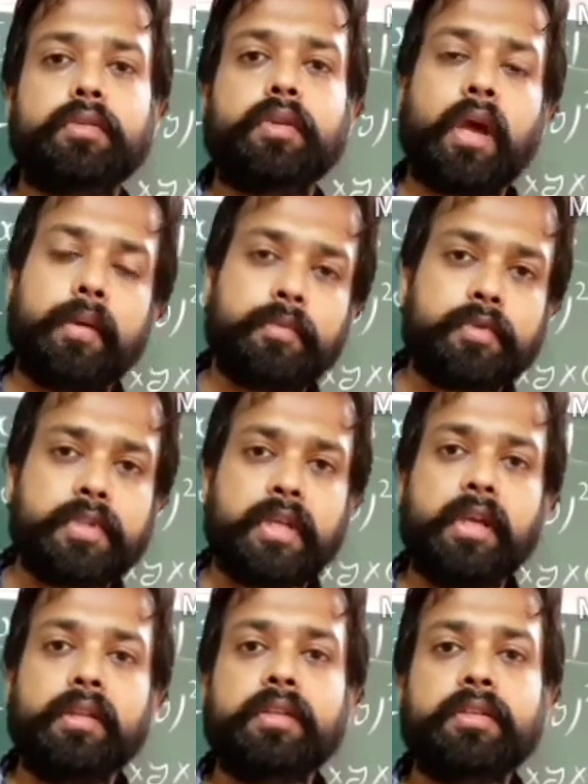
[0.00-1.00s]
So you have to
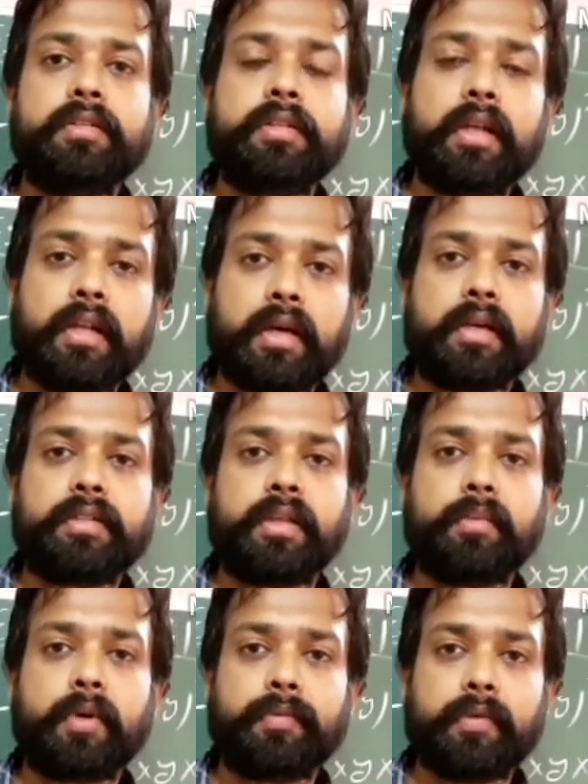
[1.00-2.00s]
see, this is the last
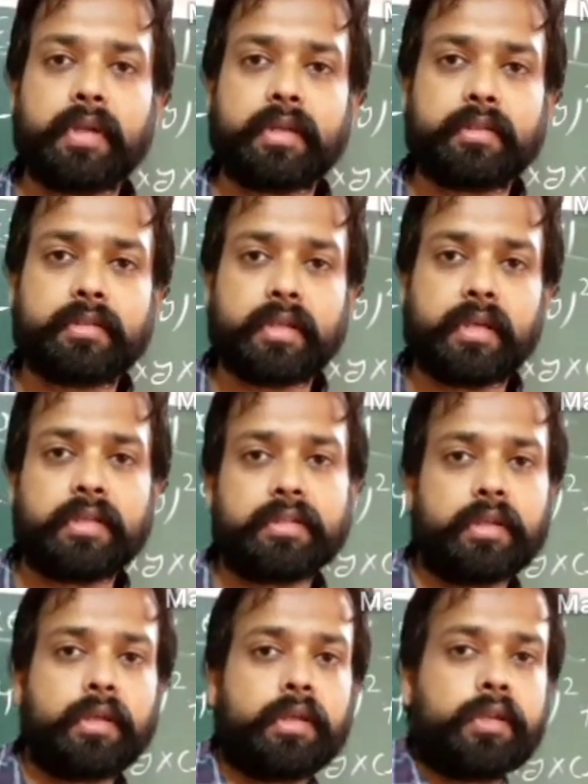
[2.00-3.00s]
sum of your exercise.
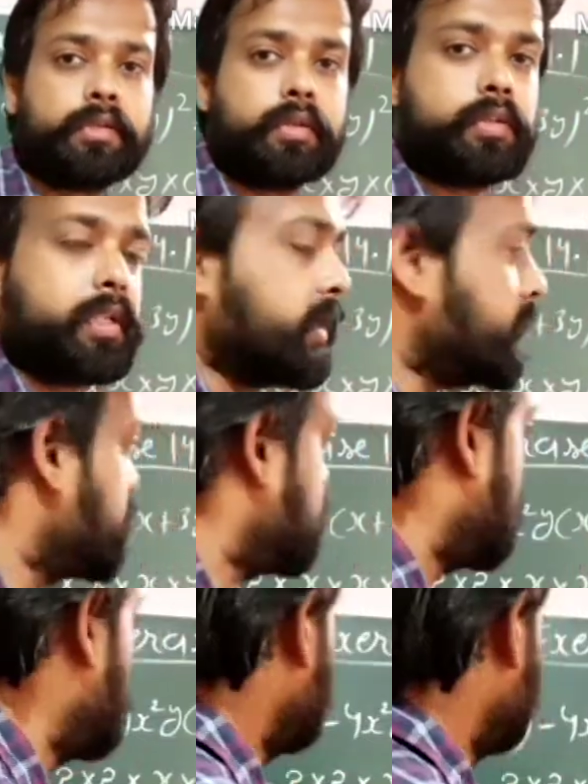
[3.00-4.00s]
So see this one.